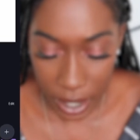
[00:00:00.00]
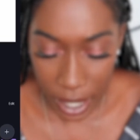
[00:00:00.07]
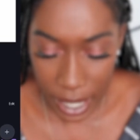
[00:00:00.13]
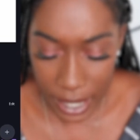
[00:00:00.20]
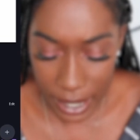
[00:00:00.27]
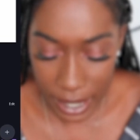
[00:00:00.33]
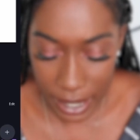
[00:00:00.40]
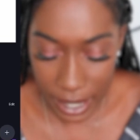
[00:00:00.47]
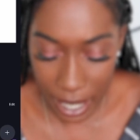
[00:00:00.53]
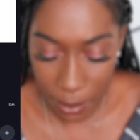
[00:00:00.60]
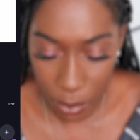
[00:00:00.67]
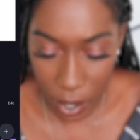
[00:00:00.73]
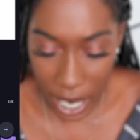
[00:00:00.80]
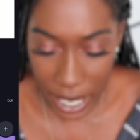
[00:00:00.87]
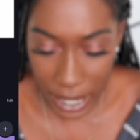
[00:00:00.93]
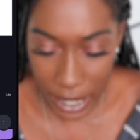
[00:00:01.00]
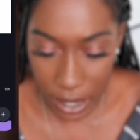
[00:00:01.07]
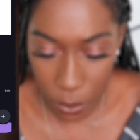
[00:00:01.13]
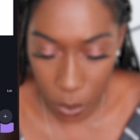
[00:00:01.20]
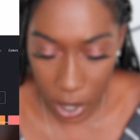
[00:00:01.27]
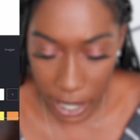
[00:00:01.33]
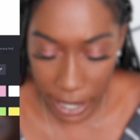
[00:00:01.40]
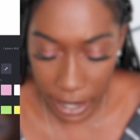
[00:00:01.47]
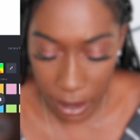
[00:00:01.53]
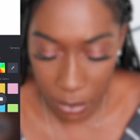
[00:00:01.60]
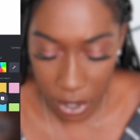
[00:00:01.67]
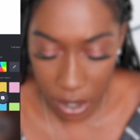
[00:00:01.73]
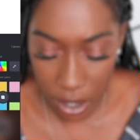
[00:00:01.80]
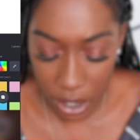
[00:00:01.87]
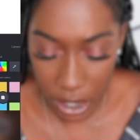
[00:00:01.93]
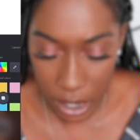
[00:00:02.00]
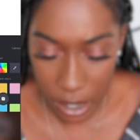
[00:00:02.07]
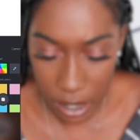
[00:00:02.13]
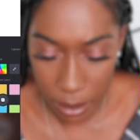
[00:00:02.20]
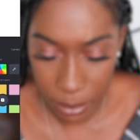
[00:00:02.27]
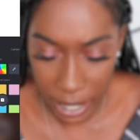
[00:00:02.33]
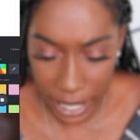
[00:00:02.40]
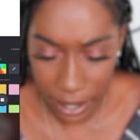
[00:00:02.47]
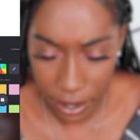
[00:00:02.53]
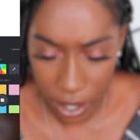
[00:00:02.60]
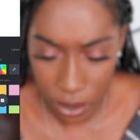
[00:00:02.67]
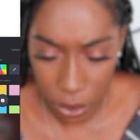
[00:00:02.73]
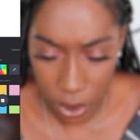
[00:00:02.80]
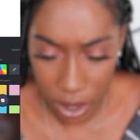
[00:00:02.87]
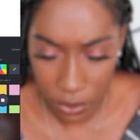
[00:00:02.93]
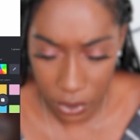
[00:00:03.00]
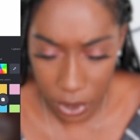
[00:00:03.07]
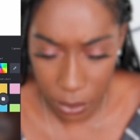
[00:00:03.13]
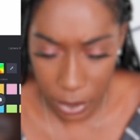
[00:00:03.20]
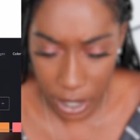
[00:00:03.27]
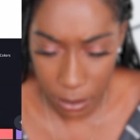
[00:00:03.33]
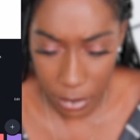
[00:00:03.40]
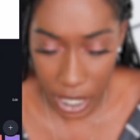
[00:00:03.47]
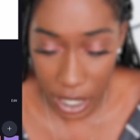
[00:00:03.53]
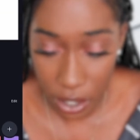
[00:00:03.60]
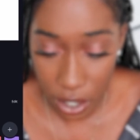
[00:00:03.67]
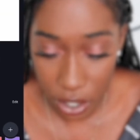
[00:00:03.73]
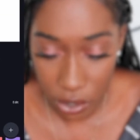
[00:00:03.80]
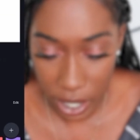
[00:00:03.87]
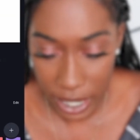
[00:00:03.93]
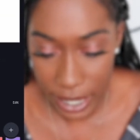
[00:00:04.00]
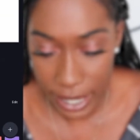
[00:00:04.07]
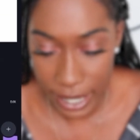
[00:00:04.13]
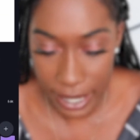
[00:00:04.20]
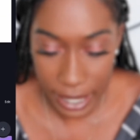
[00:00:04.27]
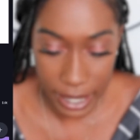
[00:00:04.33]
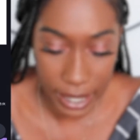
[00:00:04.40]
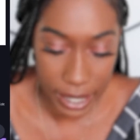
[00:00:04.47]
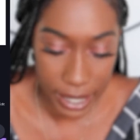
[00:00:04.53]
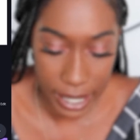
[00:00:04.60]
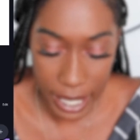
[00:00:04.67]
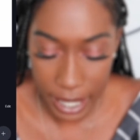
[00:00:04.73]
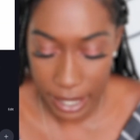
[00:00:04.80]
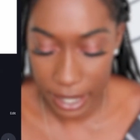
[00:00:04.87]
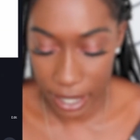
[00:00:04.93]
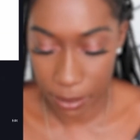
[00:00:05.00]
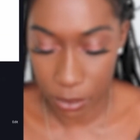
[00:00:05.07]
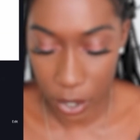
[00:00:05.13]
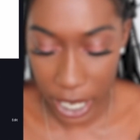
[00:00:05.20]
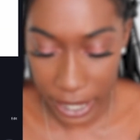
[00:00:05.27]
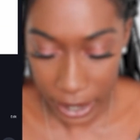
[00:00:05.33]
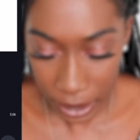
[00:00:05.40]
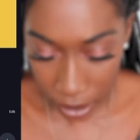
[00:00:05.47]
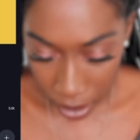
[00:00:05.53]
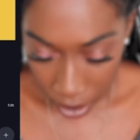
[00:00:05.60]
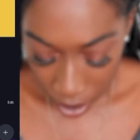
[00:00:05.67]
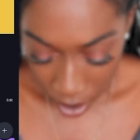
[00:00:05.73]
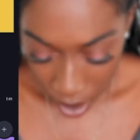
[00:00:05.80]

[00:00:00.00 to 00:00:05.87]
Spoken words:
and since I'm writing in white, I'm just gonna change the background to a different random color so I can see the text that I'm writing,